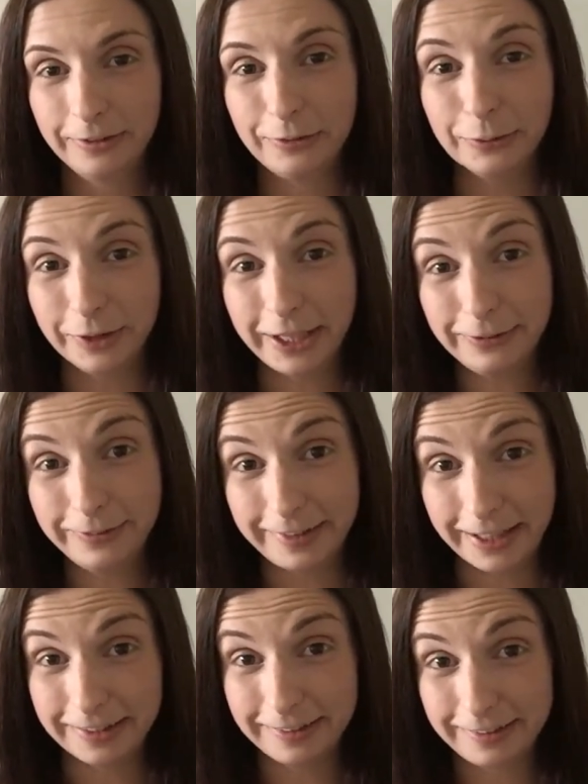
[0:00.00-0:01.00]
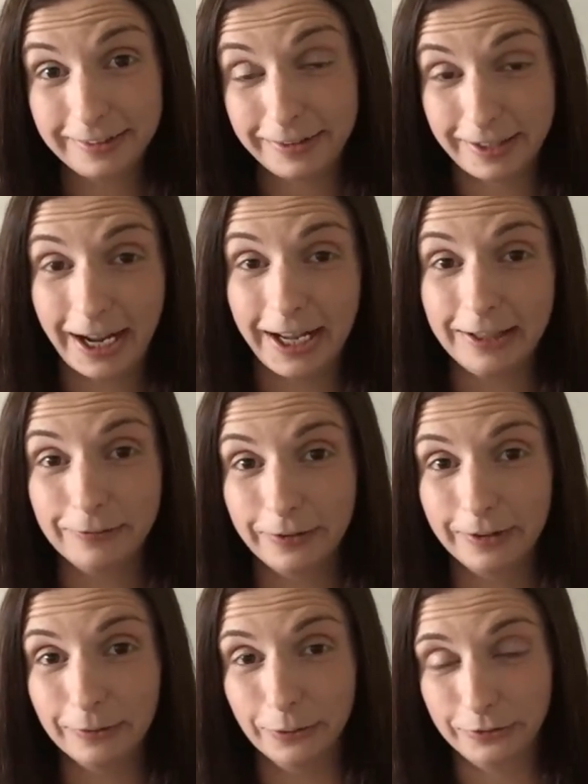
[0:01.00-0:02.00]
So life since
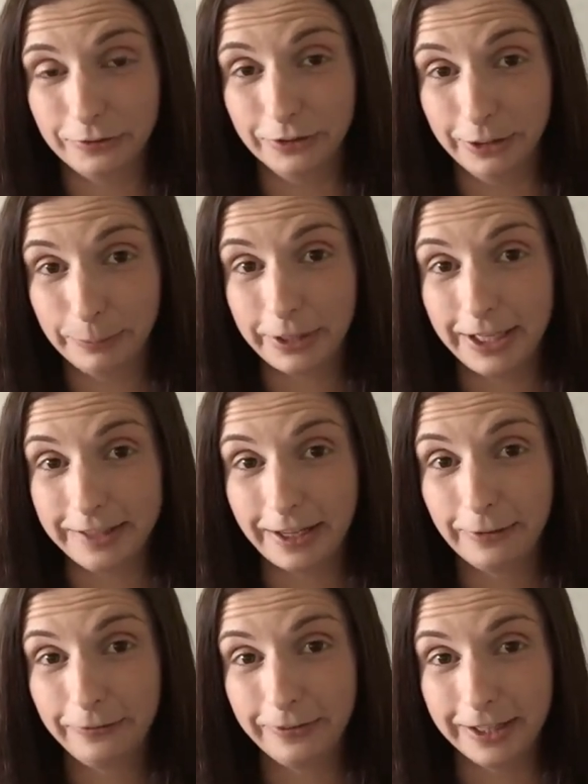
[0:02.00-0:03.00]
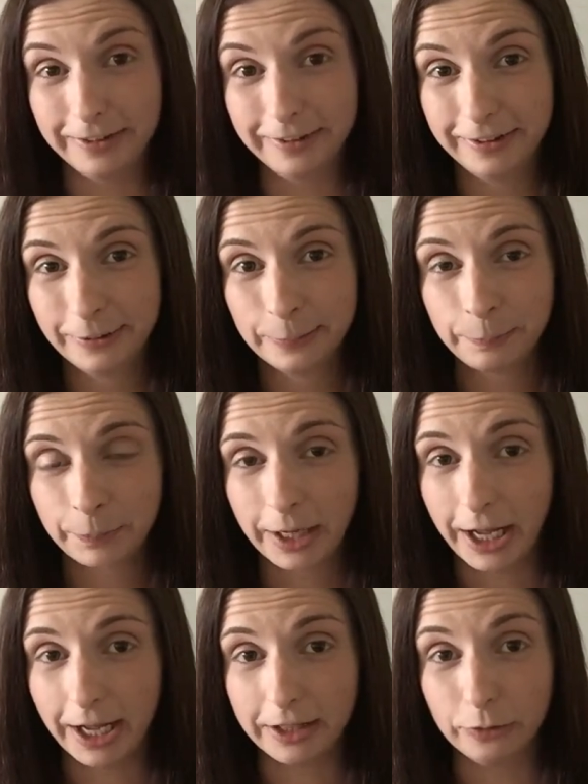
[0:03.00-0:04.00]
Thrive looks really pretty different.
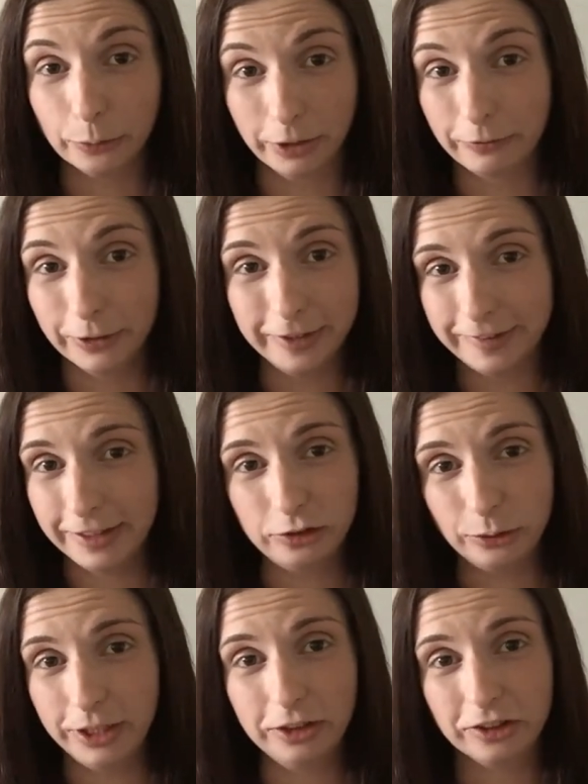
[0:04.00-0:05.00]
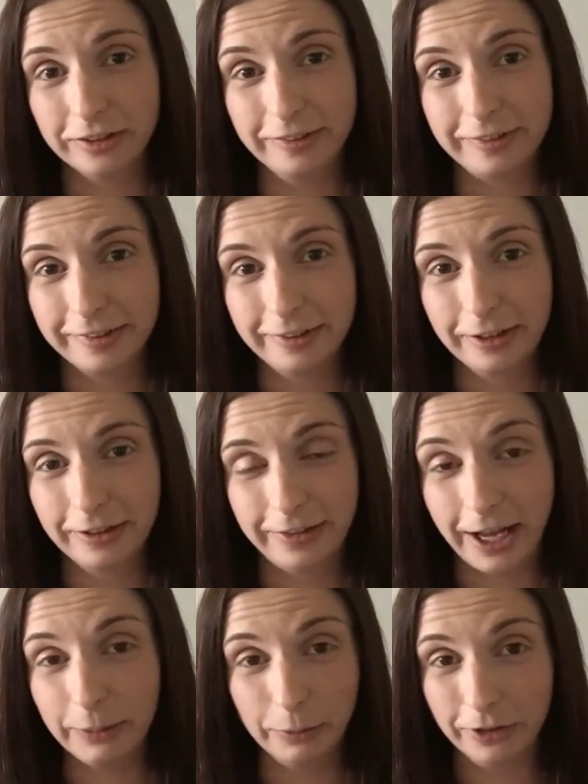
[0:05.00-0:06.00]
I don't avoid situations
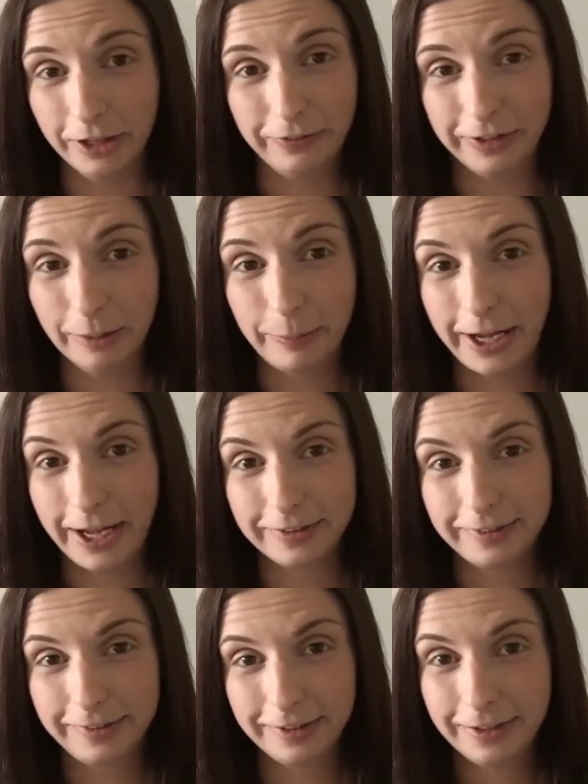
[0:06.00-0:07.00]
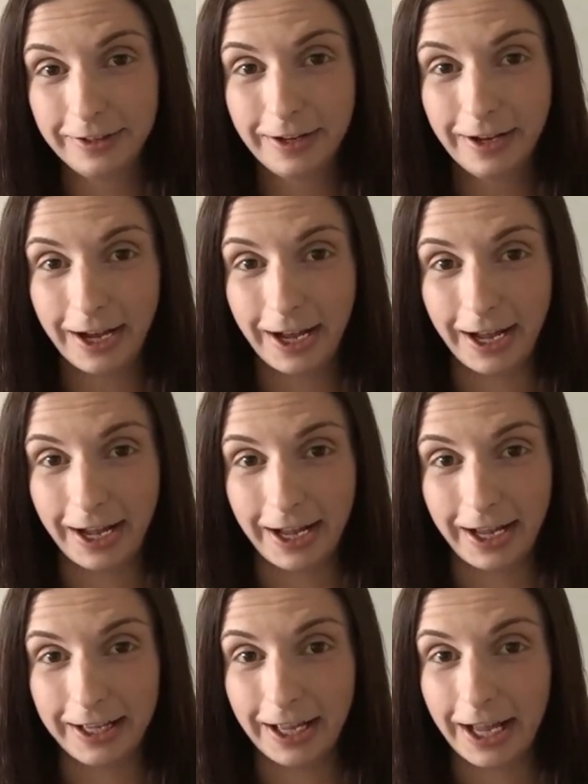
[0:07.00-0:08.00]
that I would have in the past.
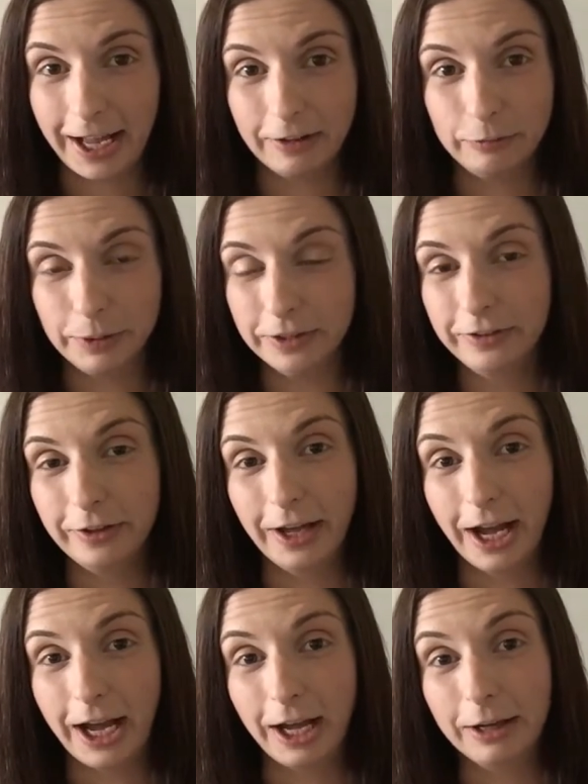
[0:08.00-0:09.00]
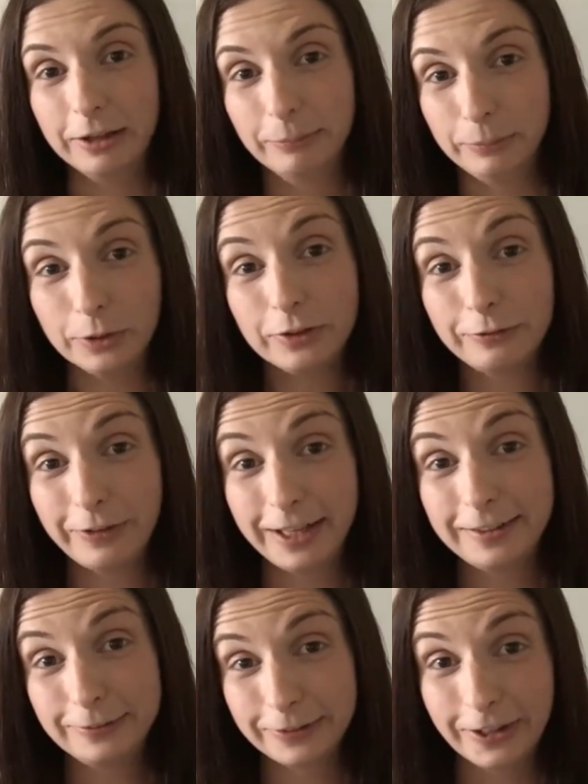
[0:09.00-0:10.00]
I have been to a music
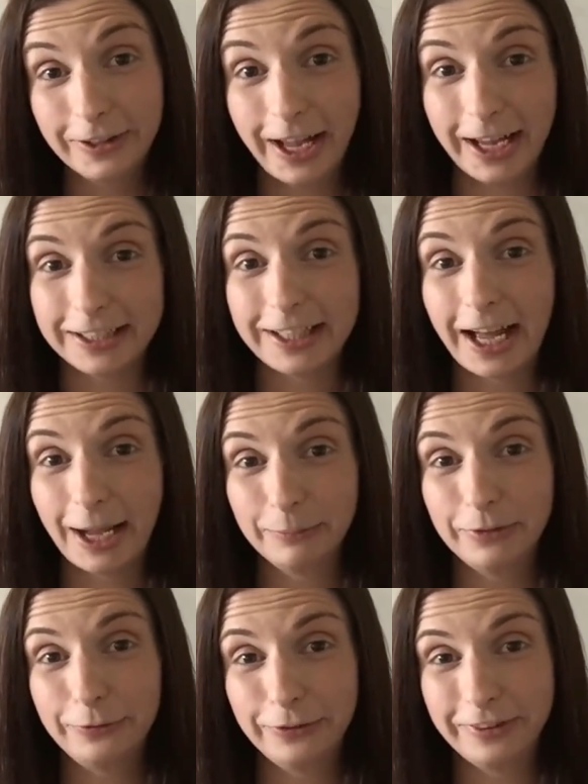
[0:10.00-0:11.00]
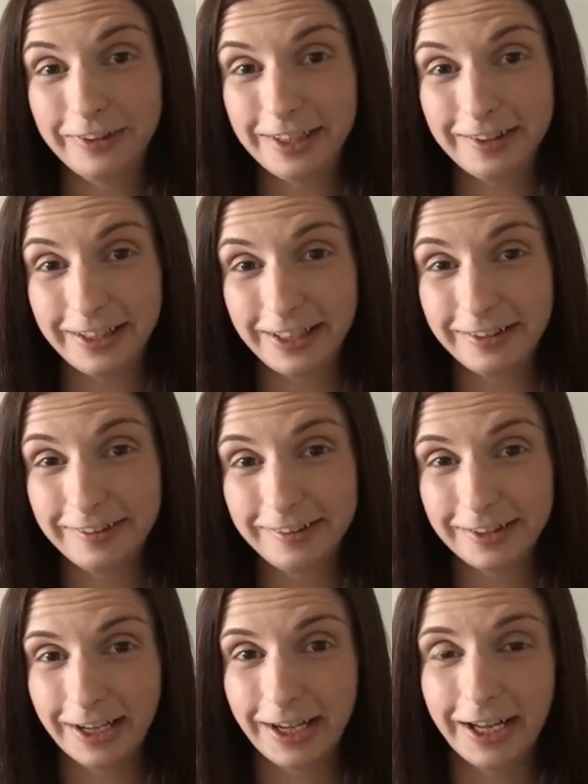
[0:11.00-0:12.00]
festival and camped for 3
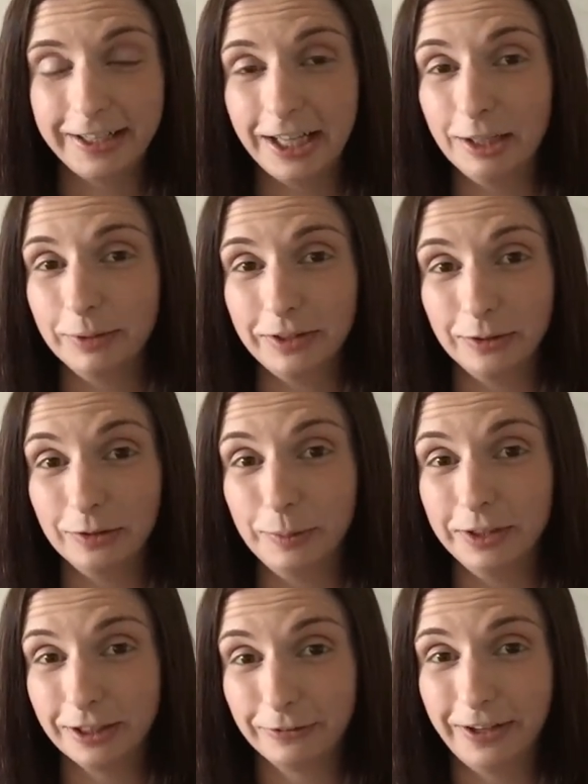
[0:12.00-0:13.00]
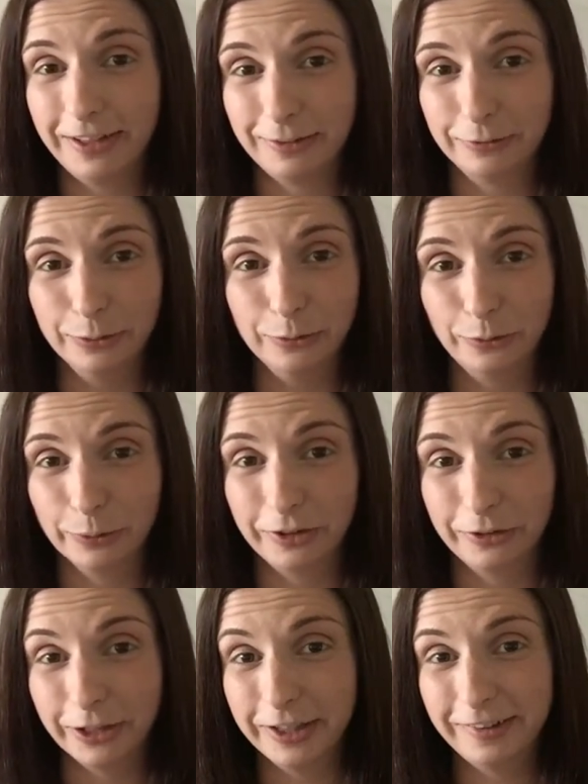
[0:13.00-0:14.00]
days, and anybody who's been to a festival knows what
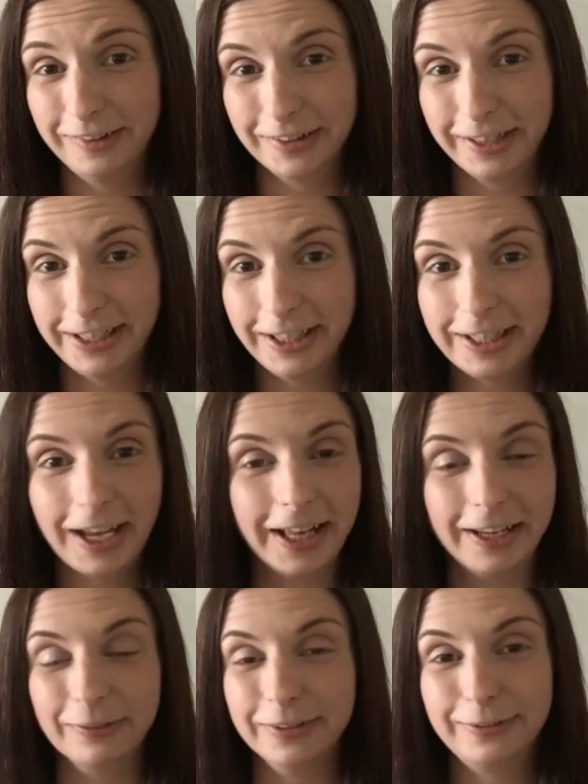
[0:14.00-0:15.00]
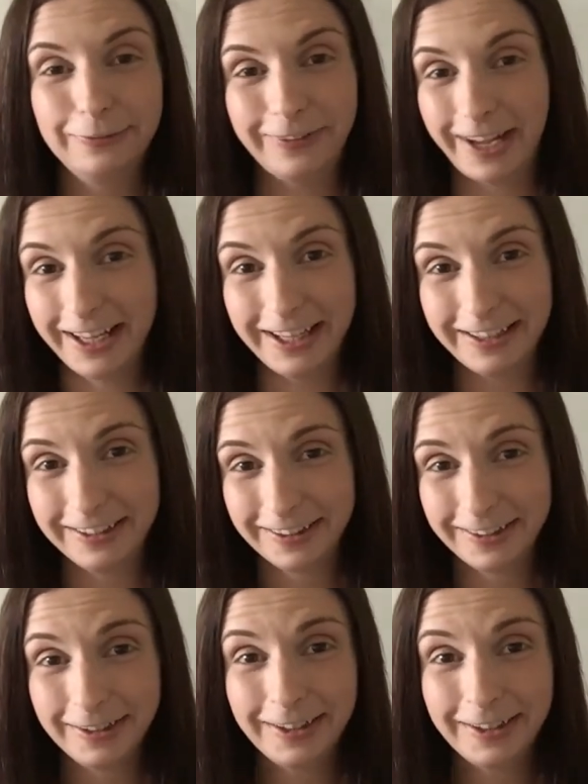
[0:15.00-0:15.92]
the toilets are like, and it was fine.